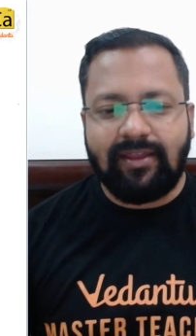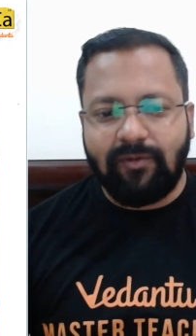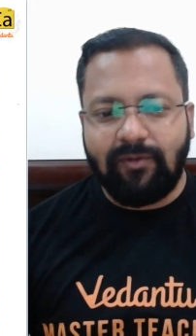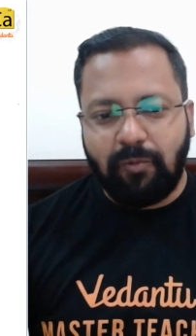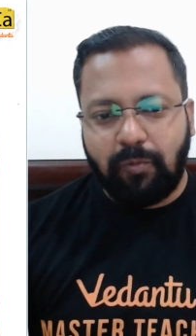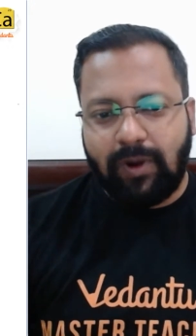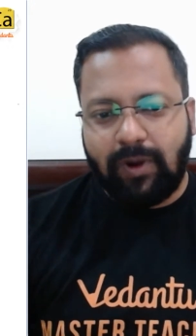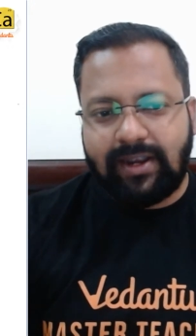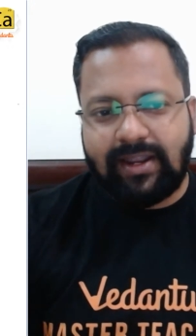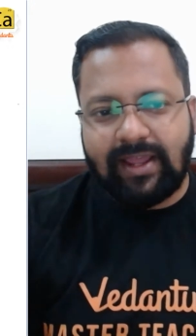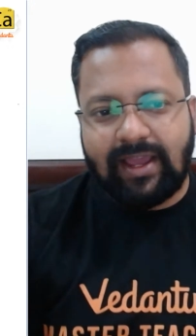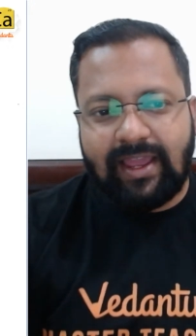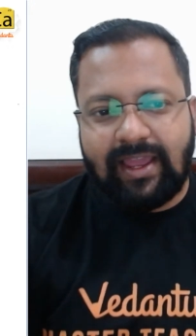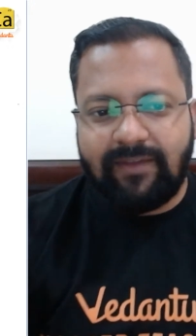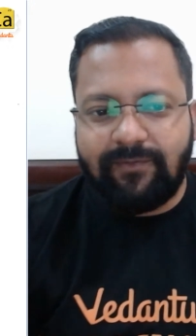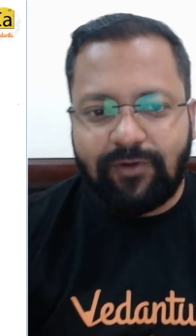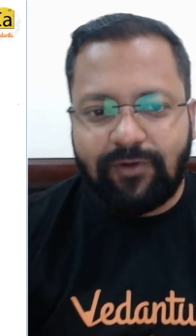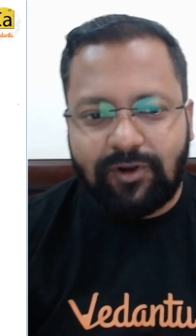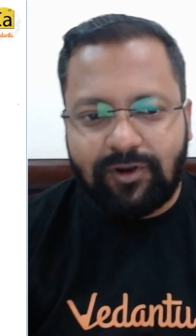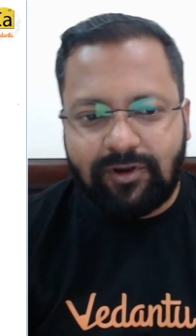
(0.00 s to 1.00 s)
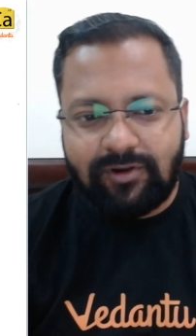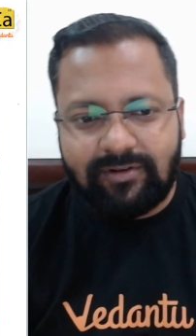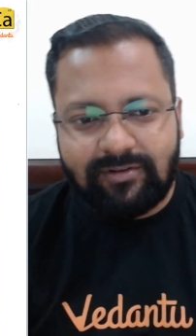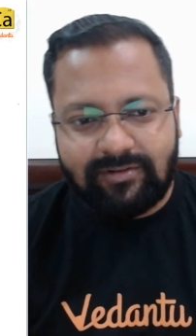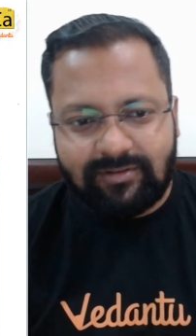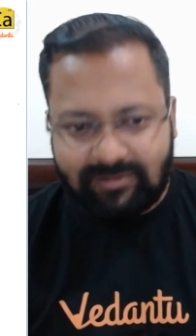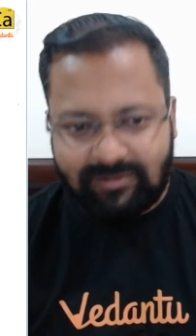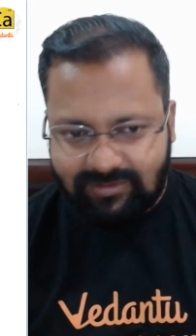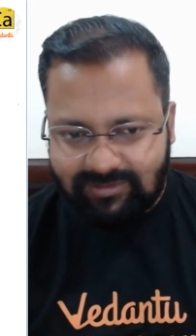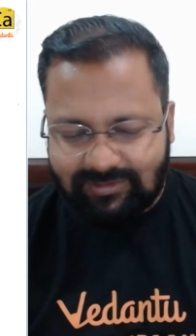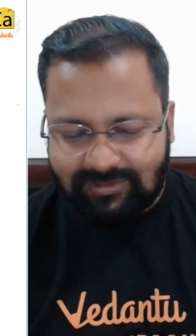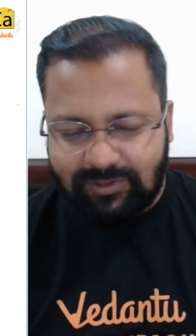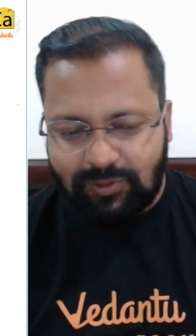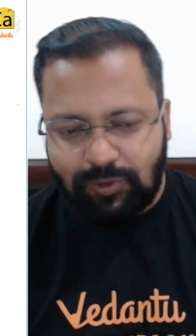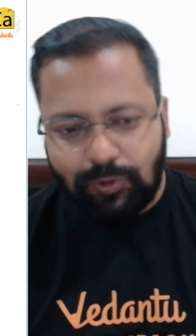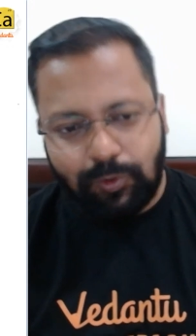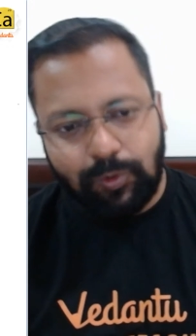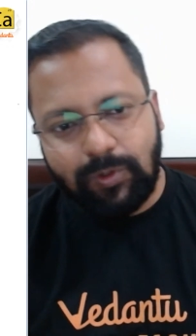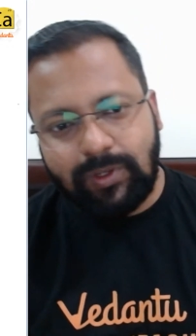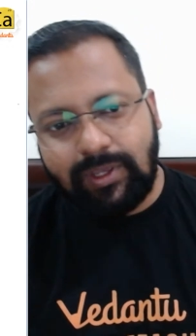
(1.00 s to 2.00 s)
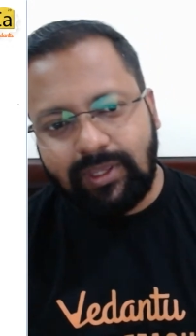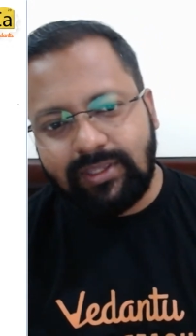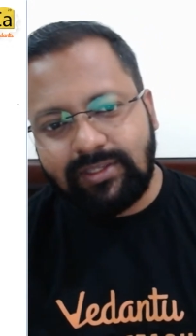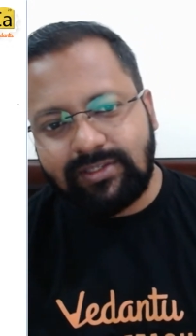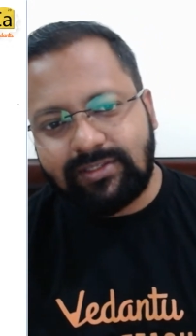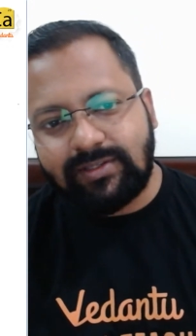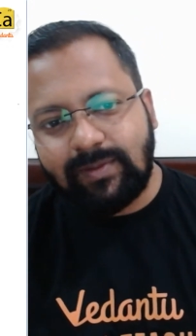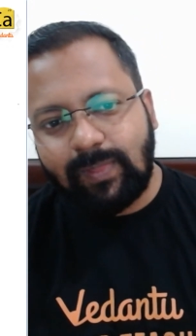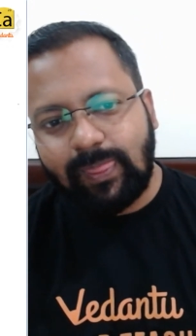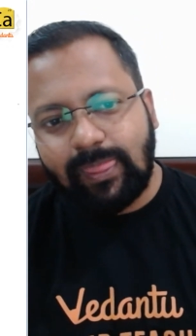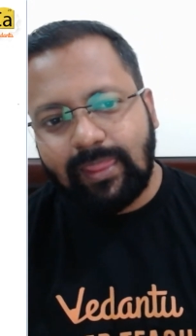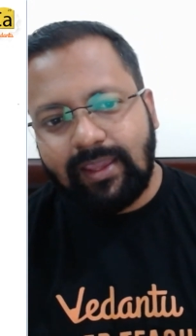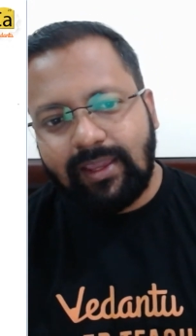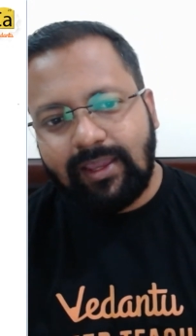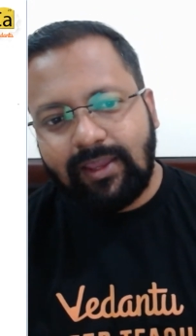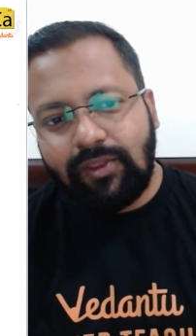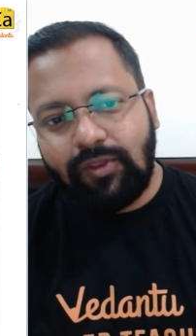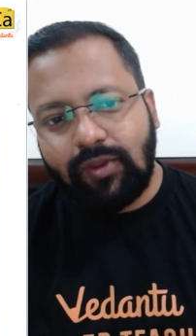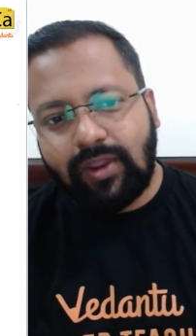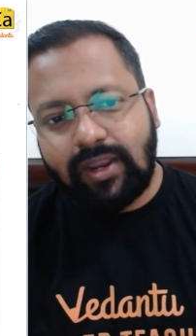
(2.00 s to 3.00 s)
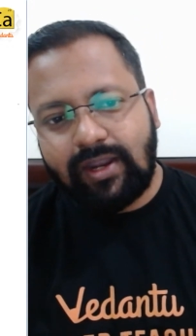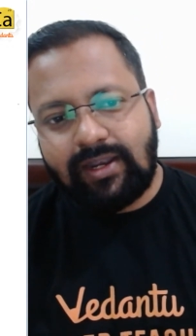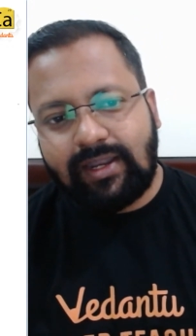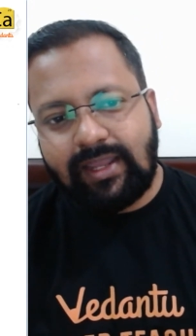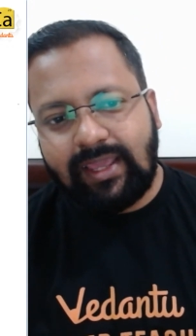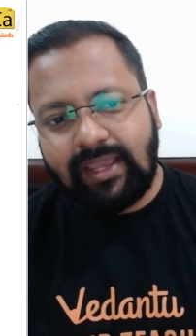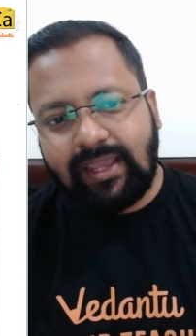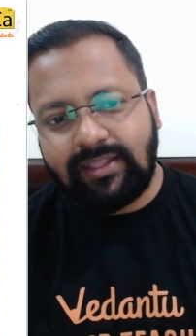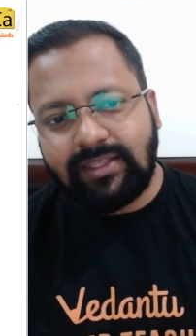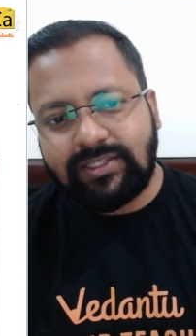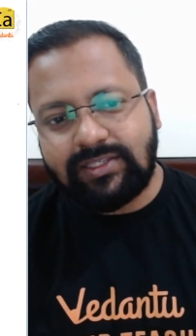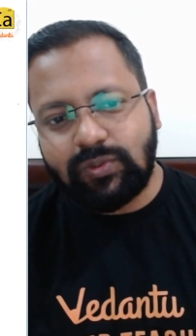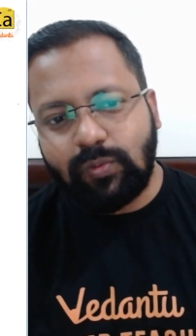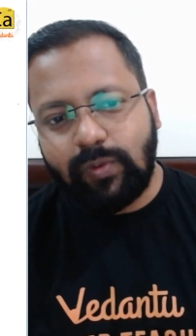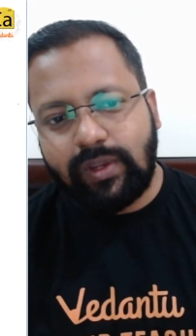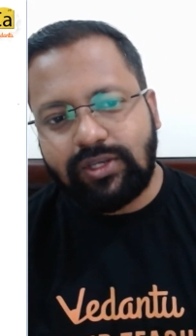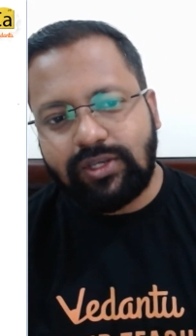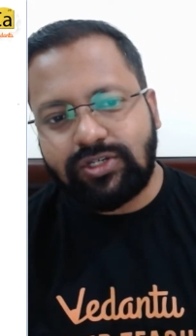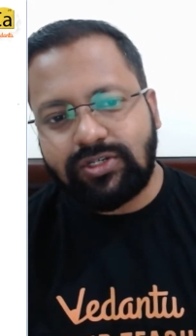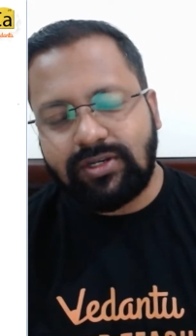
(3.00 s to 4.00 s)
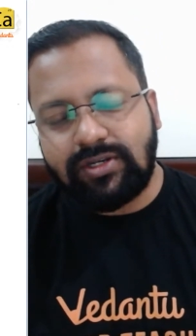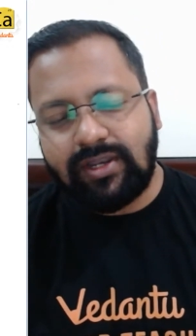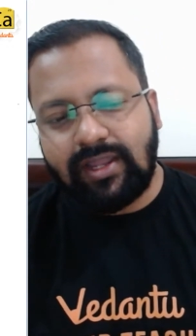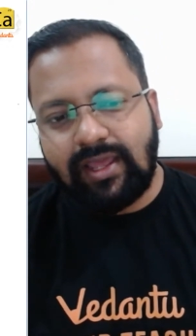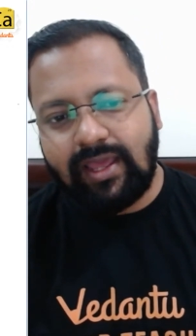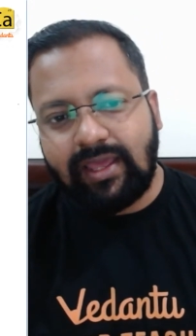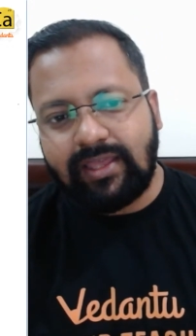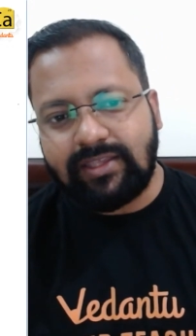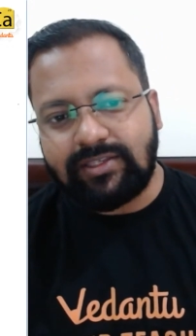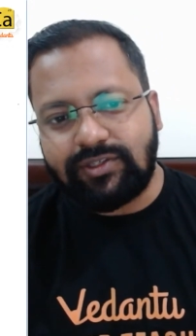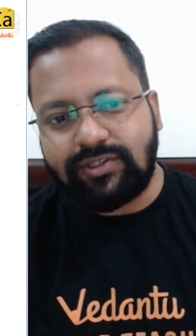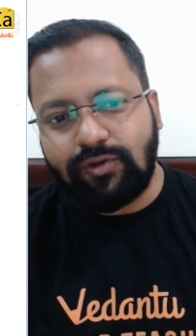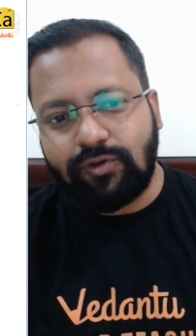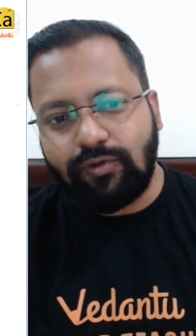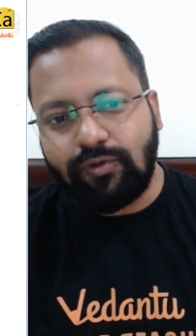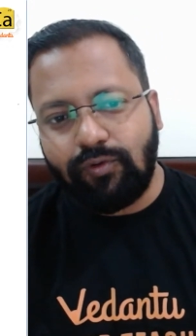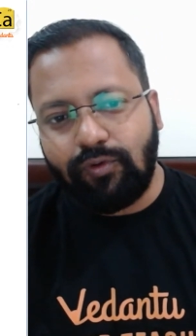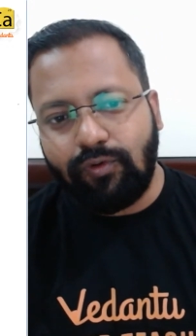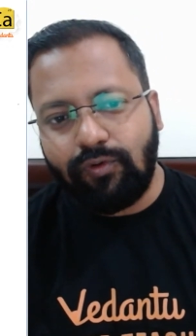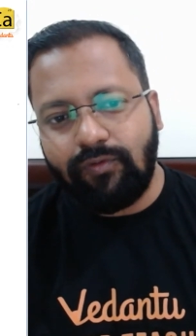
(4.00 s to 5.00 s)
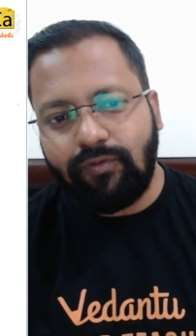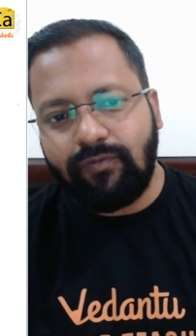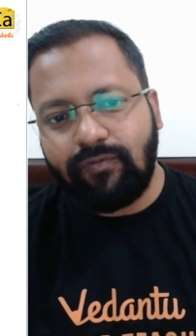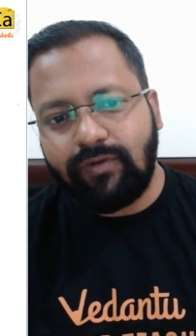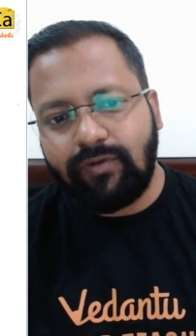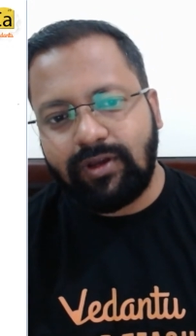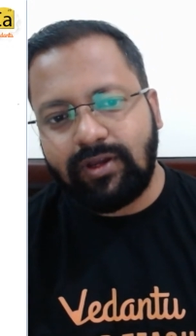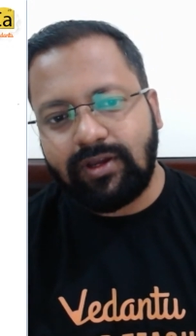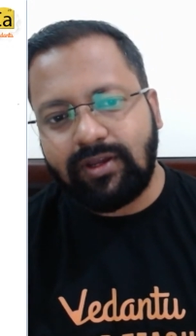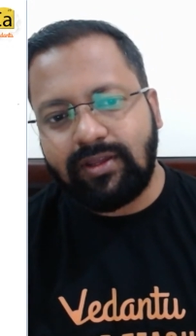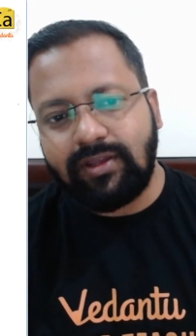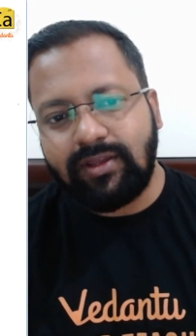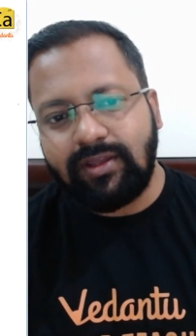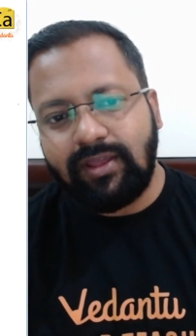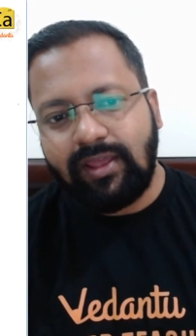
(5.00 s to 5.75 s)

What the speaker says: what I would do is, you can take this question as your homework.